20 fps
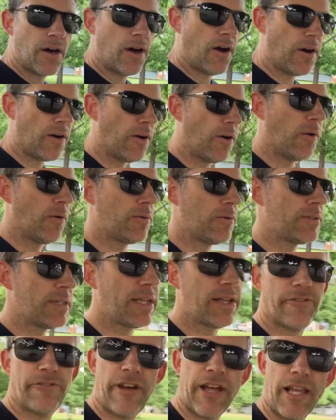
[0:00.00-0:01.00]
are
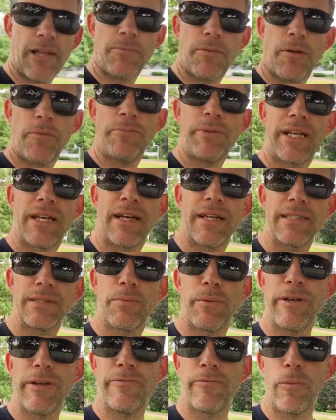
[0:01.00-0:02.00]
only available because
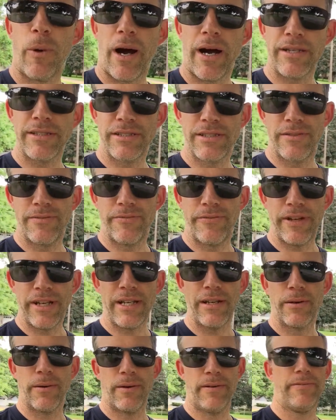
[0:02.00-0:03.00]
we've watched
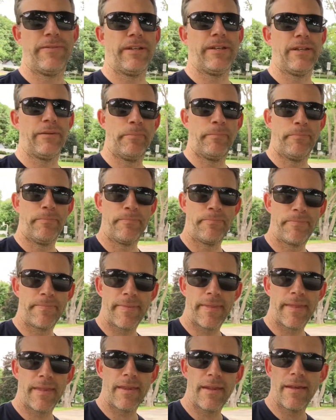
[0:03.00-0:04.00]
video of him.
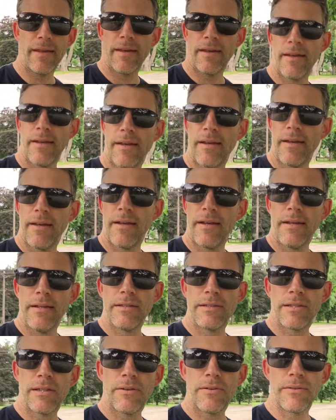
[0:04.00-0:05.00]

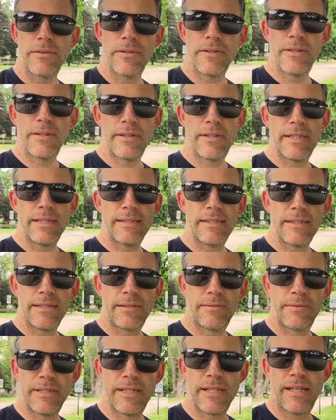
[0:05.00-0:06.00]
So this
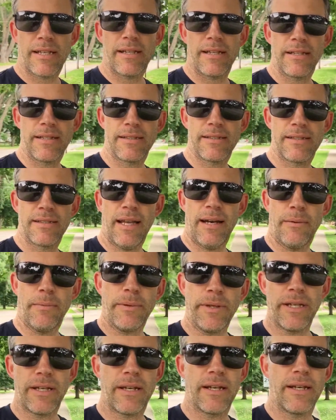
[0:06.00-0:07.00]
is ridiculous that
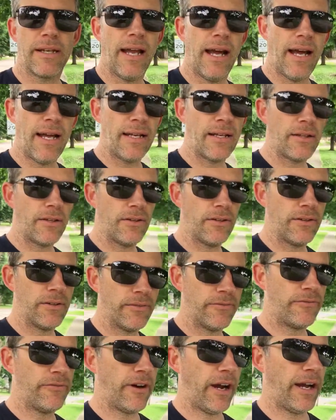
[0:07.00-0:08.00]
we cannot
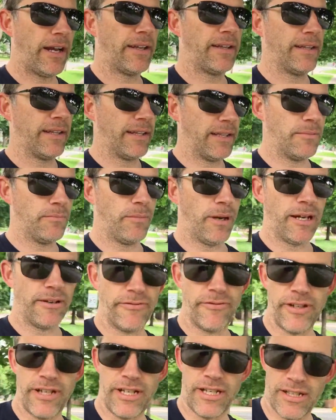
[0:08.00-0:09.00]
learn violin by
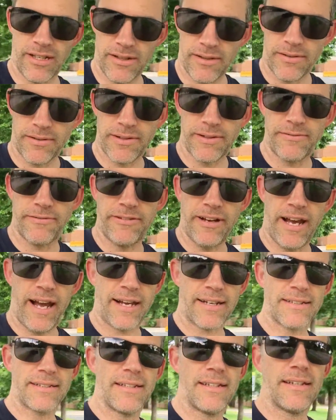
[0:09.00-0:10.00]
video. In
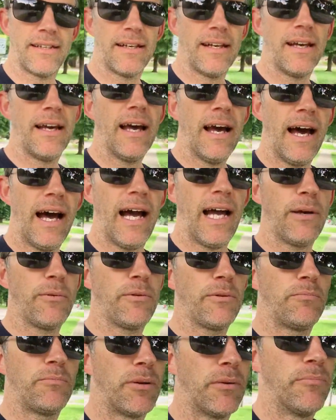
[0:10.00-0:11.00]
fact, I
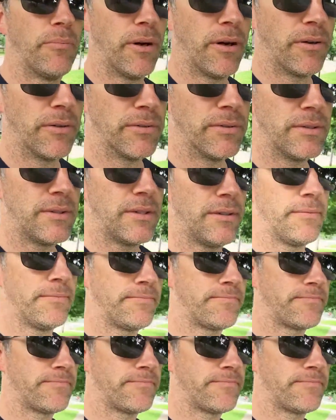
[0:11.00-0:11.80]
would propose